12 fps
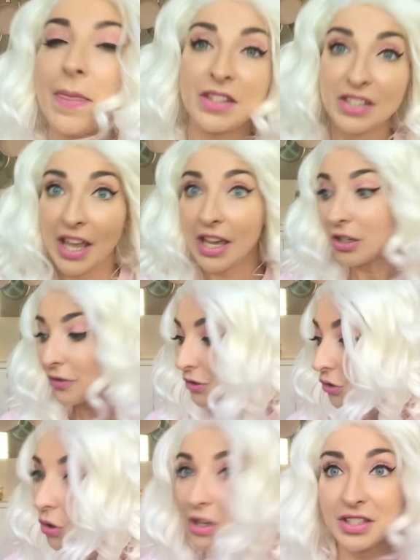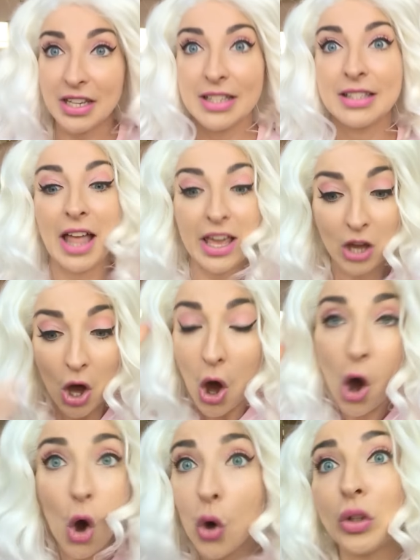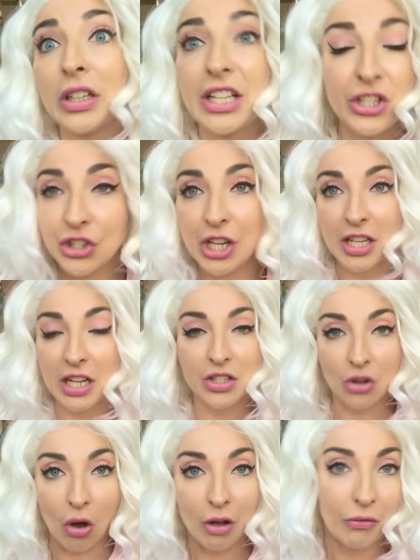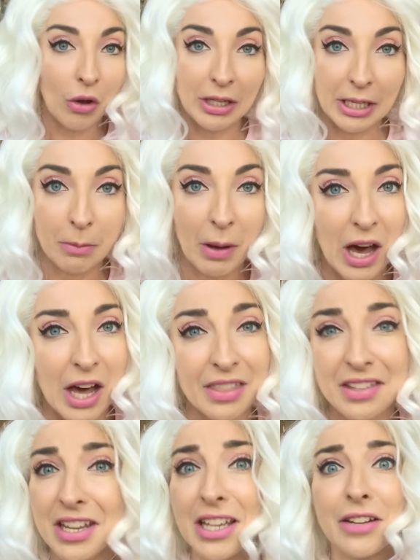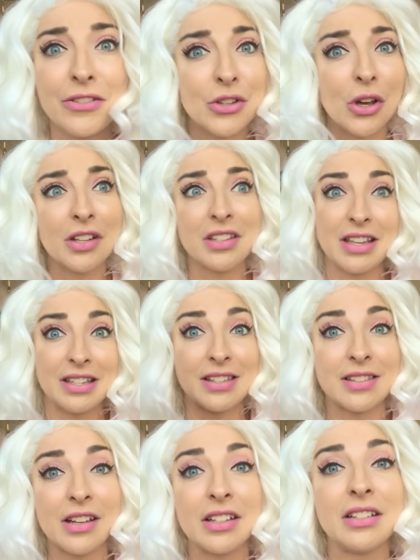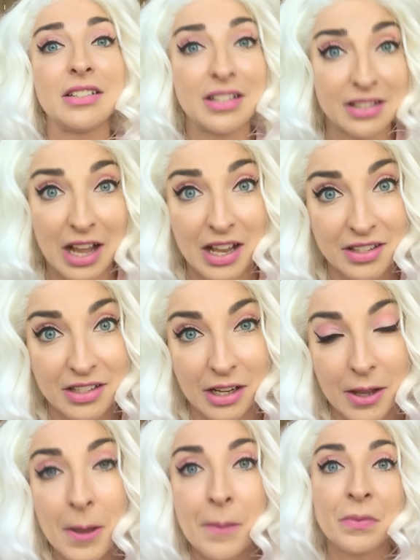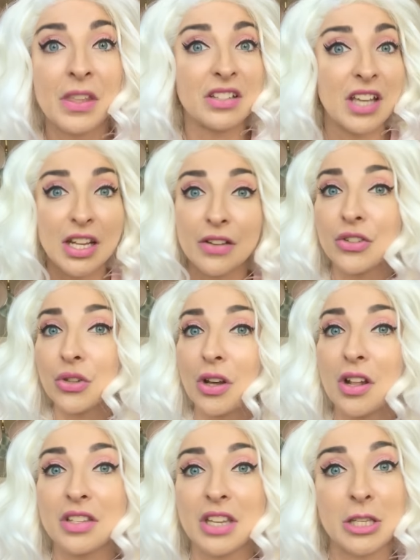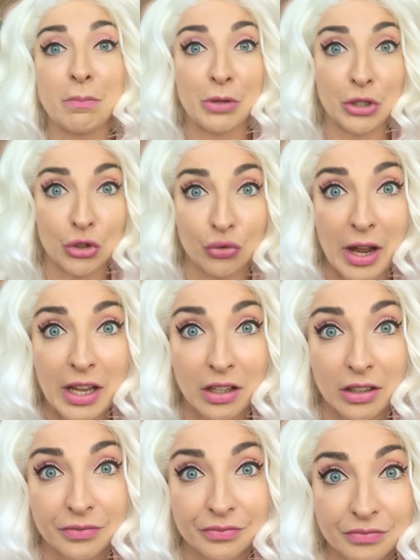The Ten of Swords is like, holy shit, it's all falling apart. The Ten of Swords is sudden disaster. The Ten of Swords is betrayal.